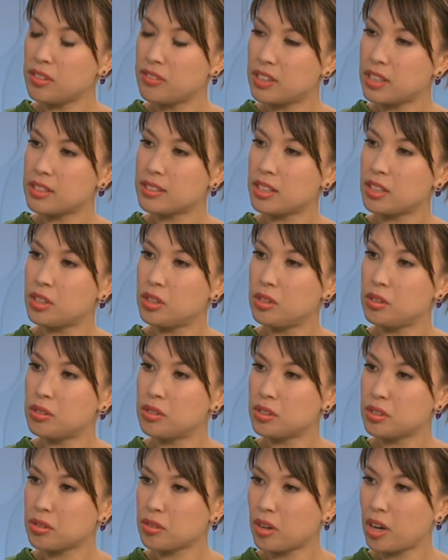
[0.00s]
events that you
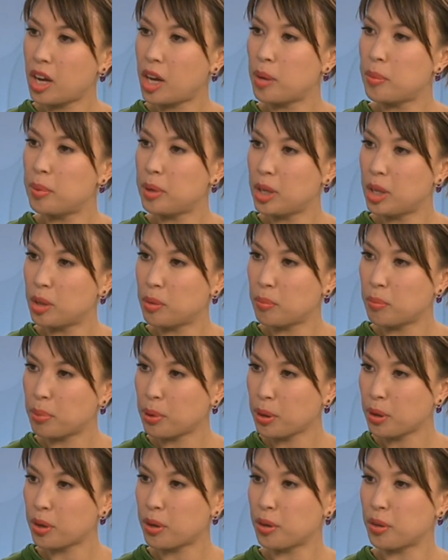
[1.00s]
describe in
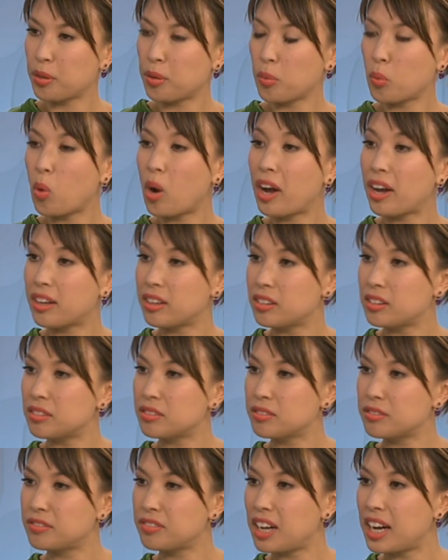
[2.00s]
Perth, while
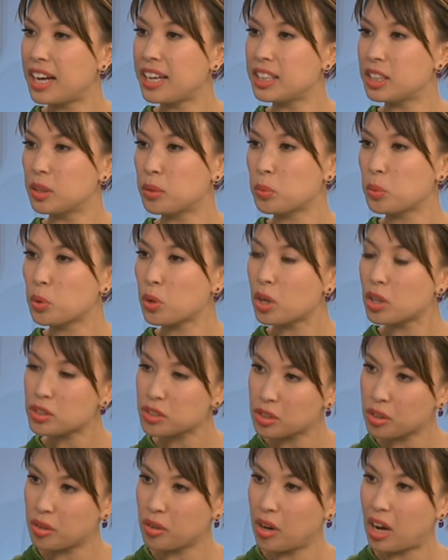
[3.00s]
violent, were
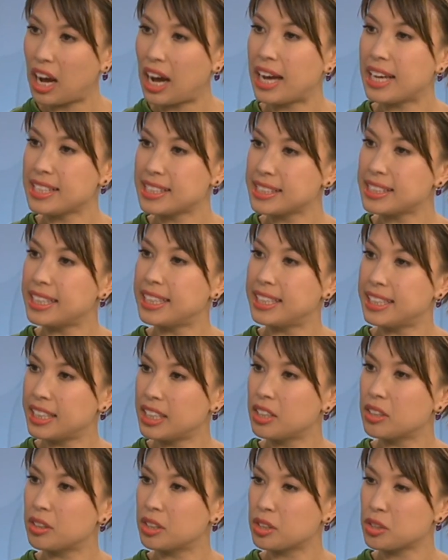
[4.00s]
also isolated
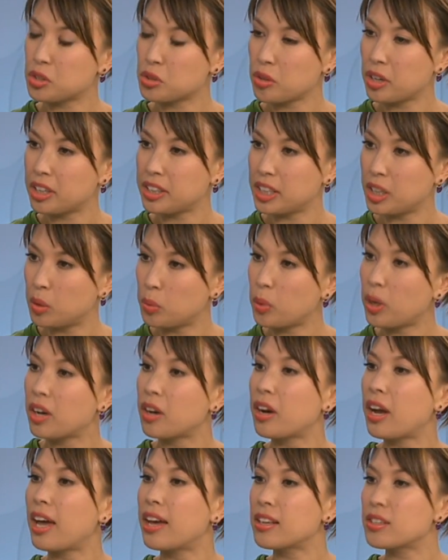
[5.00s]
here in Australia,
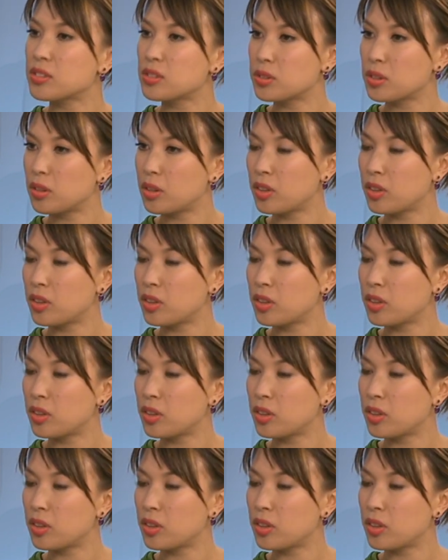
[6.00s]
whereas